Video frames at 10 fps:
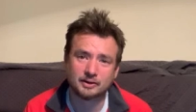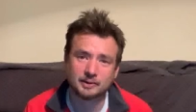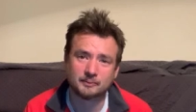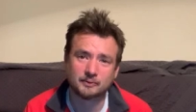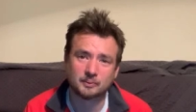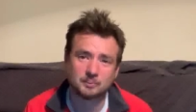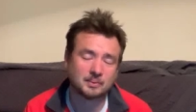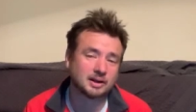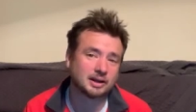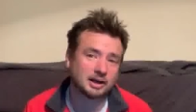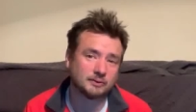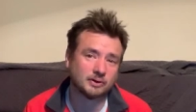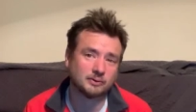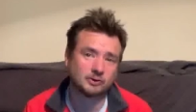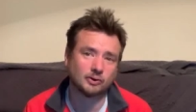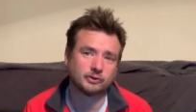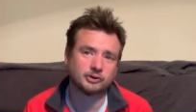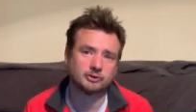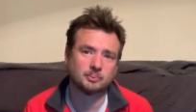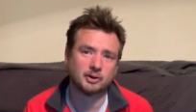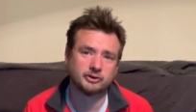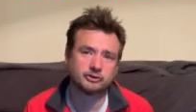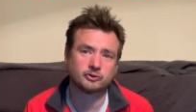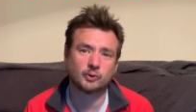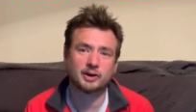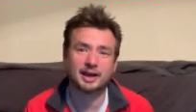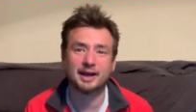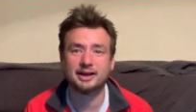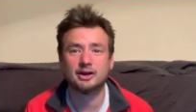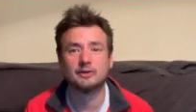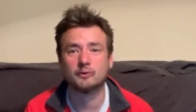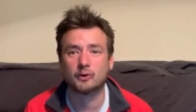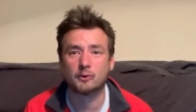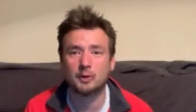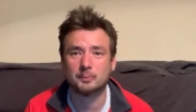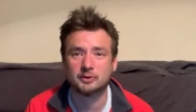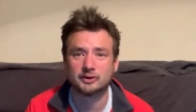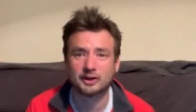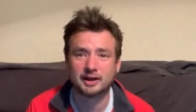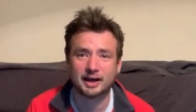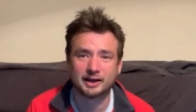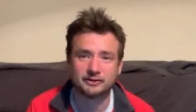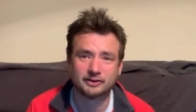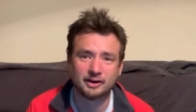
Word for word: them from making any further crossings by destroying any other equipment they had,